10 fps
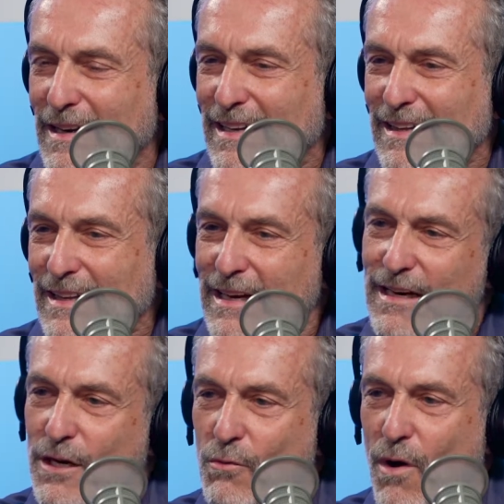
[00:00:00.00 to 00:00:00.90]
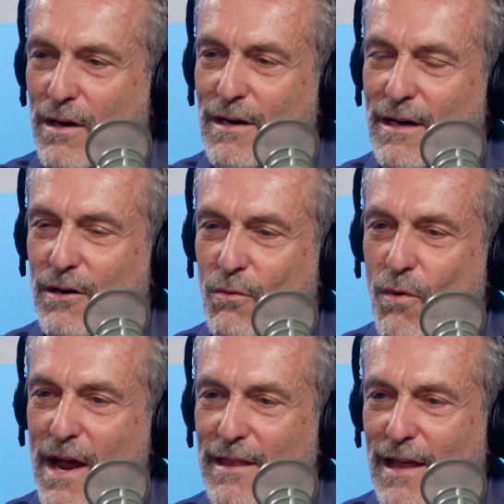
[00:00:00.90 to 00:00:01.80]
leading one in a
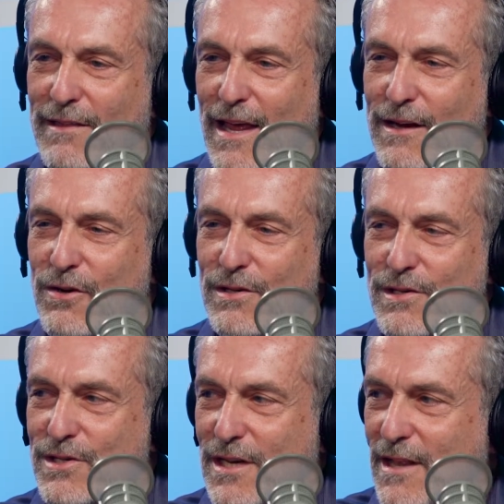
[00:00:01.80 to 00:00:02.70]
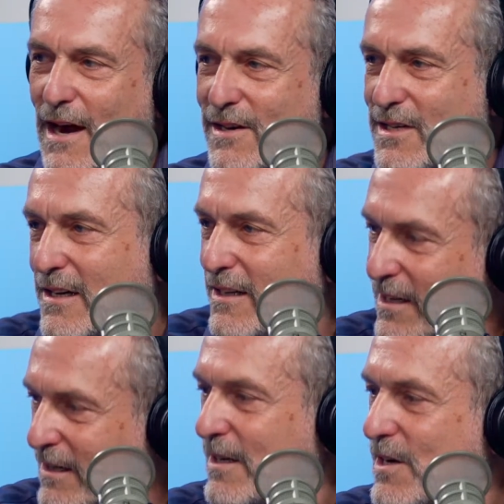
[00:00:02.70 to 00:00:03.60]
way that they couldn't see that as
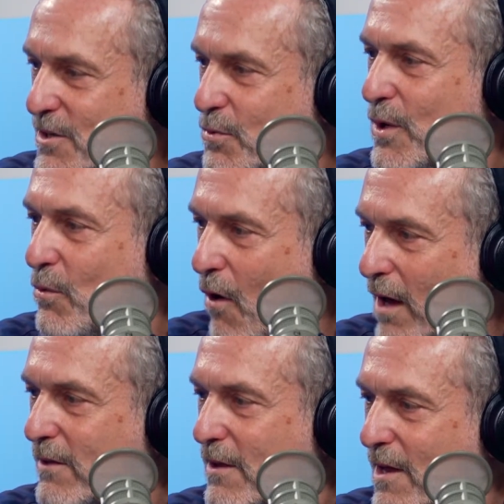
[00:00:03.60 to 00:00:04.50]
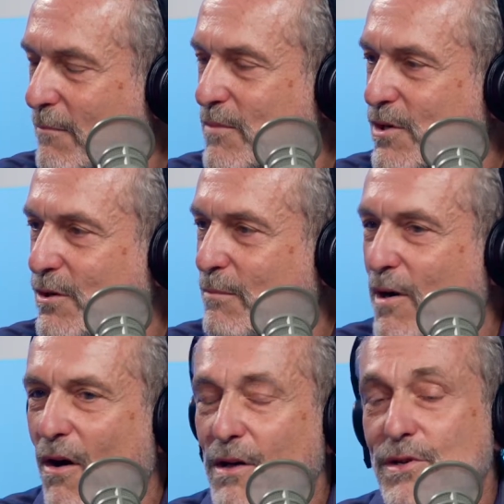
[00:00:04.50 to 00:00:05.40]
clearly as we wanted them to,
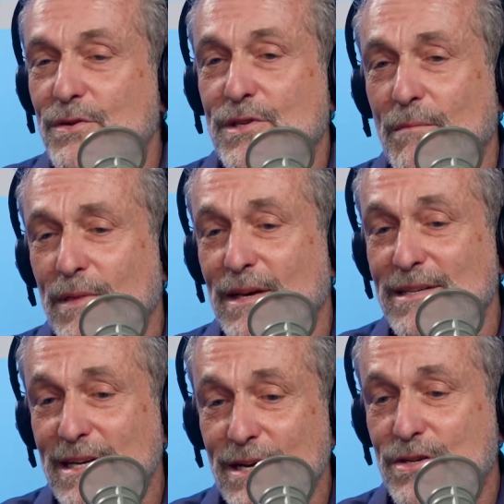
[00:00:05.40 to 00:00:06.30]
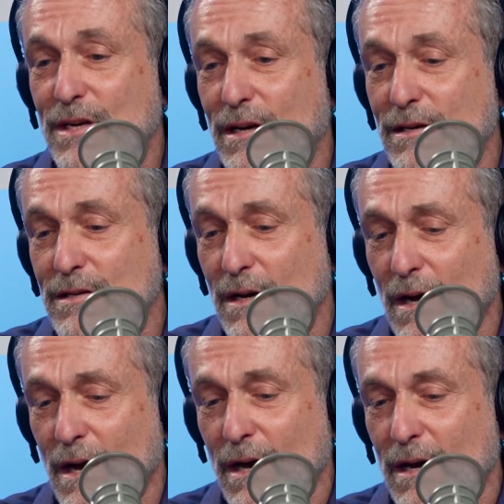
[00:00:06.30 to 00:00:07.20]
but also some of the teachings
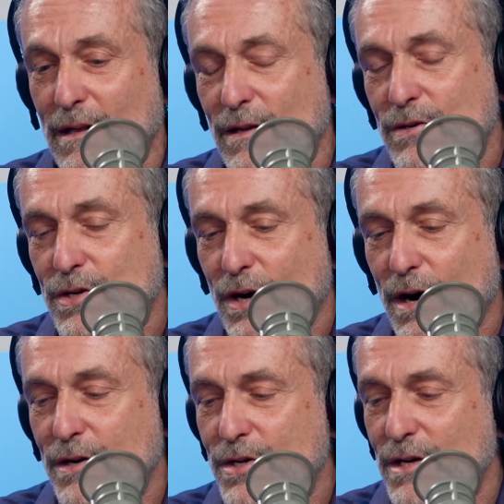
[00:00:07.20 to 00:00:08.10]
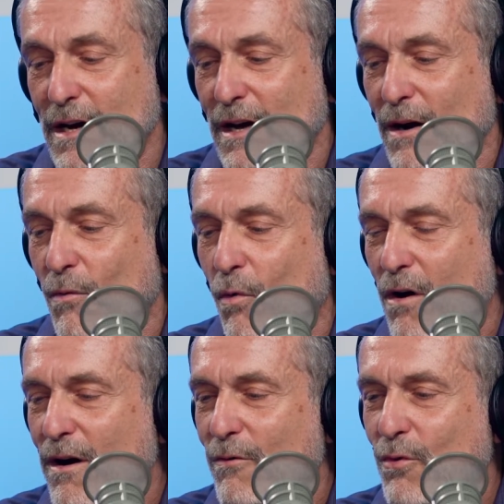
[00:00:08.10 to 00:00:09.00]
in the church
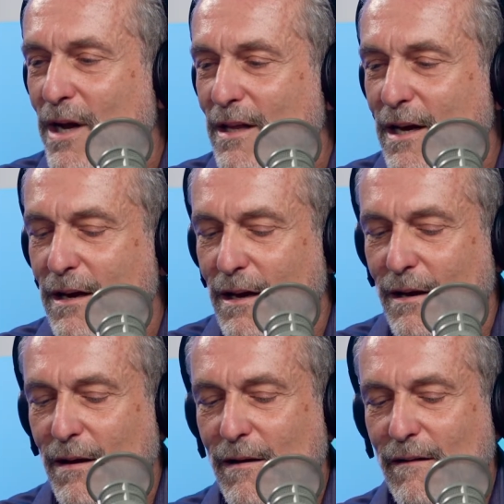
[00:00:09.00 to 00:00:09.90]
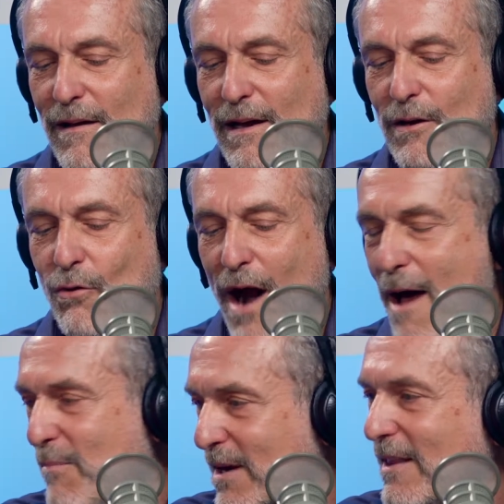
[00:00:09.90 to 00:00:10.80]
weren't really
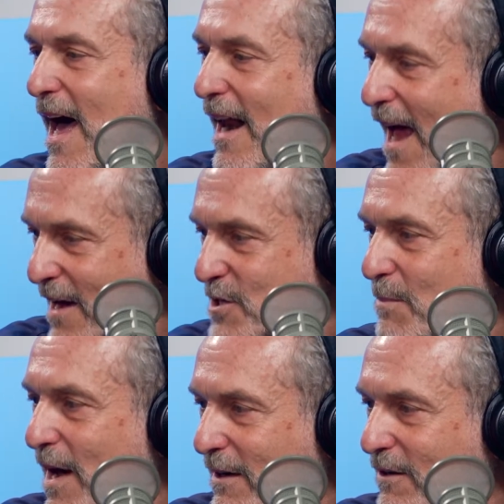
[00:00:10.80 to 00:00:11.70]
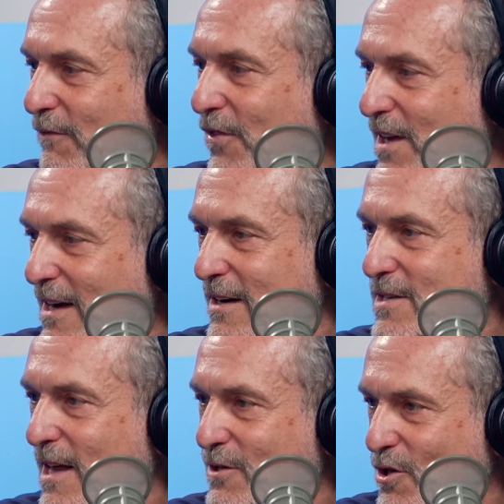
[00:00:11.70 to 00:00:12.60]
grabbing that aspect of things,
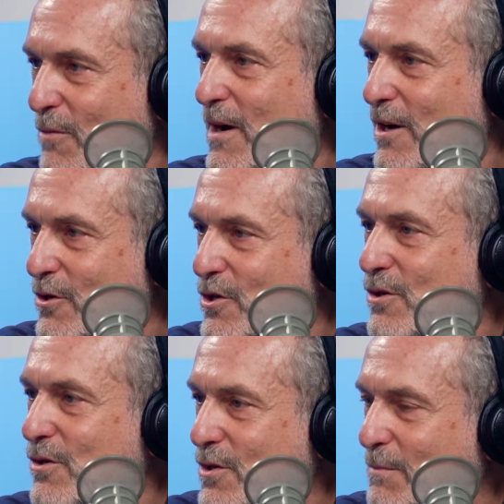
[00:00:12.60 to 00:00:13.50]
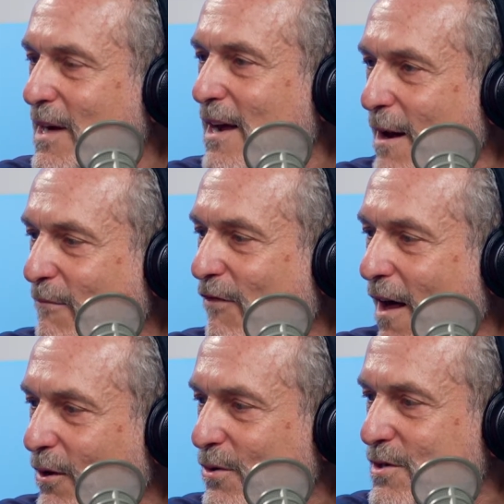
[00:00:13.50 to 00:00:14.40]
that so many Jews became
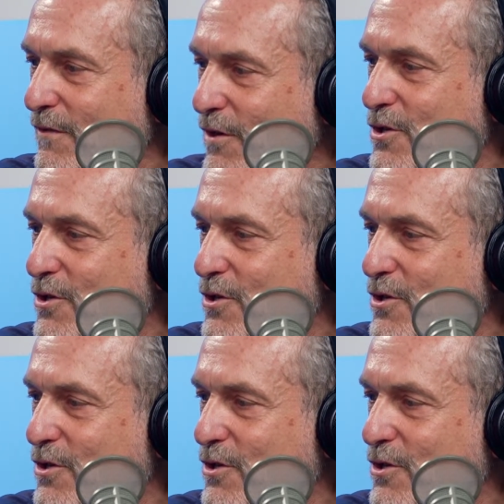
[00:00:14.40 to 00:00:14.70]
followers of Yeshua.